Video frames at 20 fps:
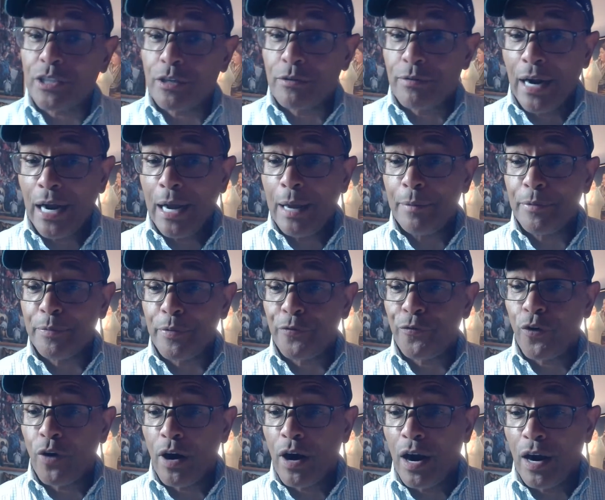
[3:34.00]
Grimes
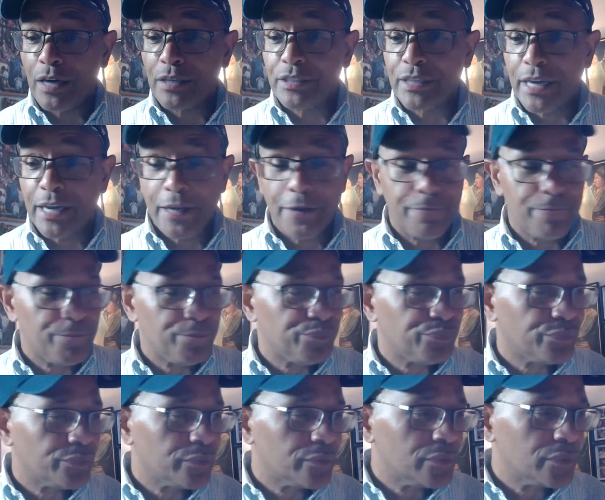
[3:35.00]
before RJ.
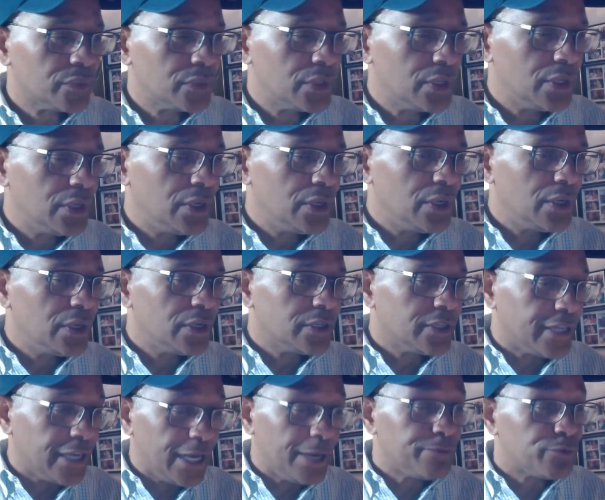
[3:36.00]

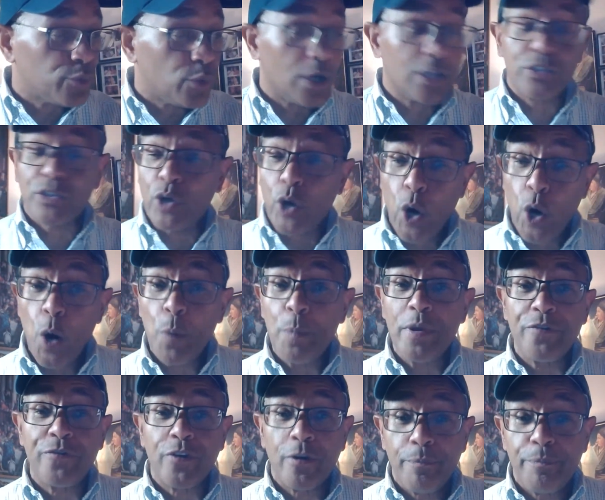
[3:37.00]
Tibbs wants
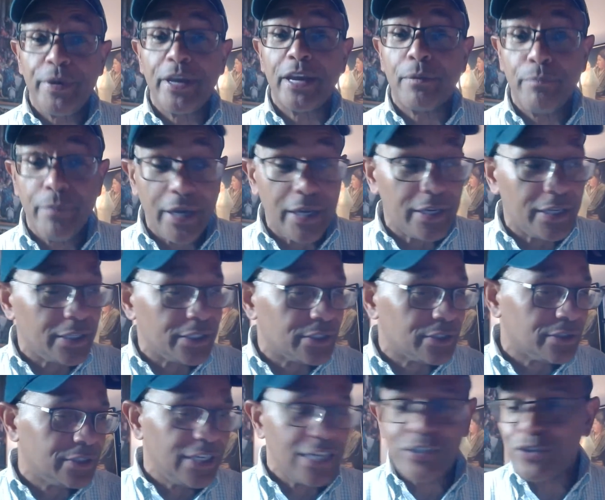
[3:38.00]
Obi for big
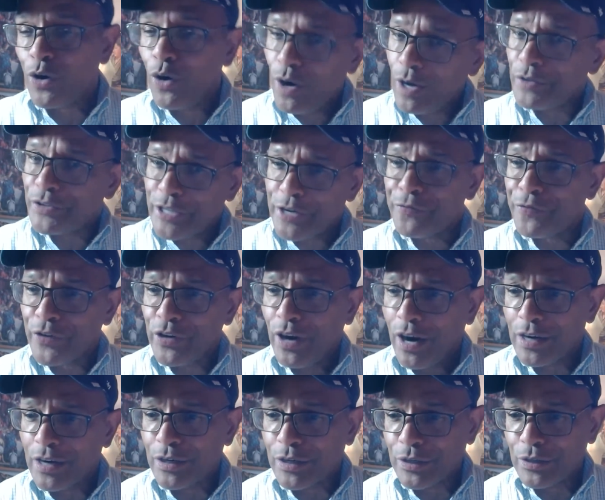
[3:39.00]
minutes. These are all different
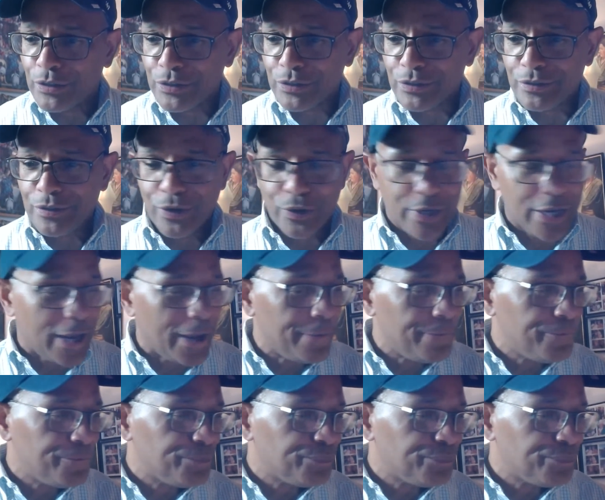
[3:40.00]
articles, okay?